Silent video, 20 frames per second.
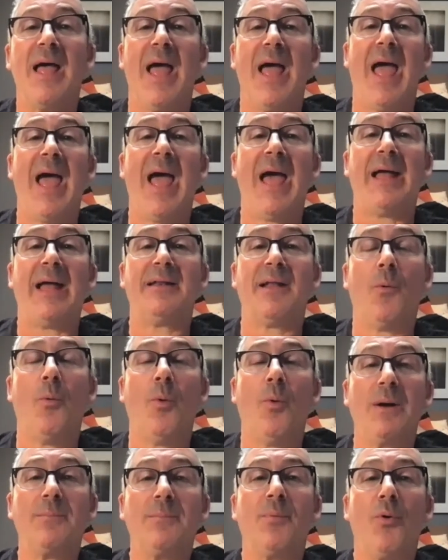And at
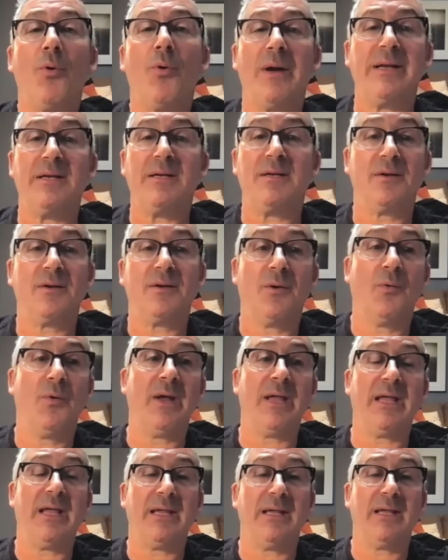one point,
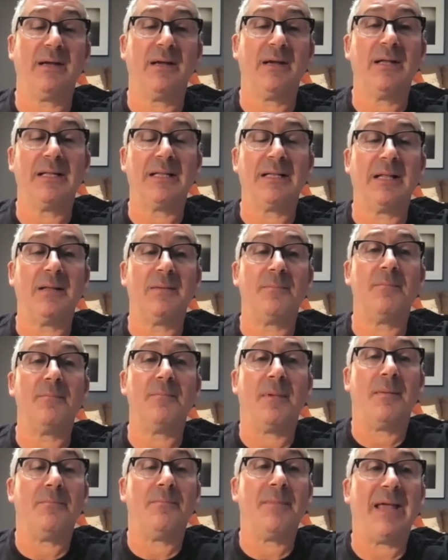we
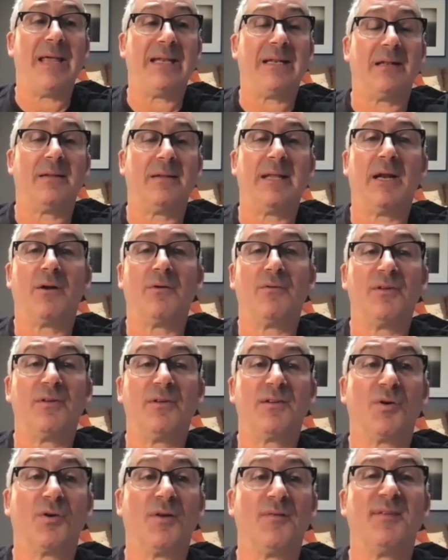made,
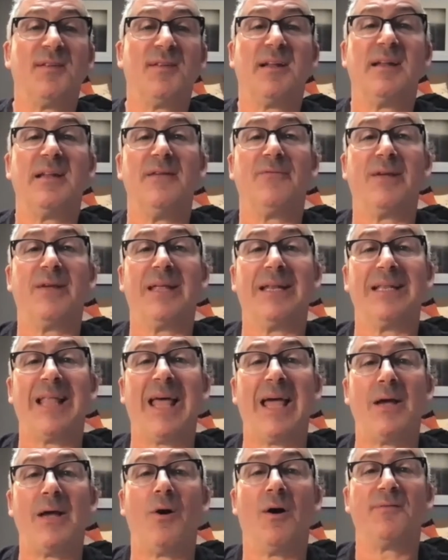sort of significant
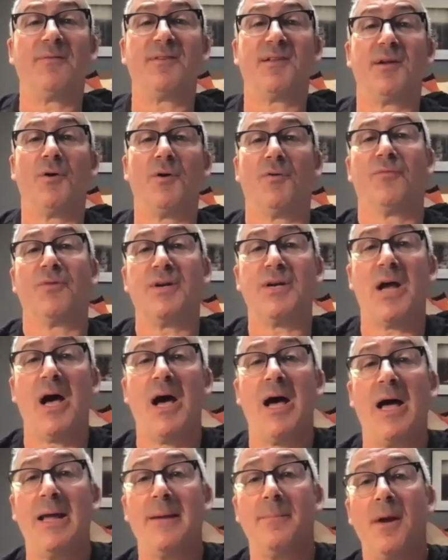layoffs, and over
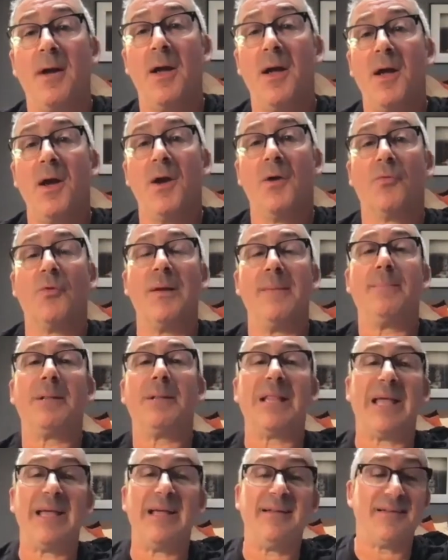time
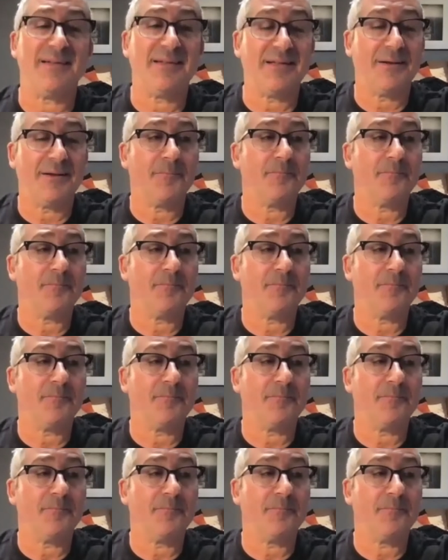replaced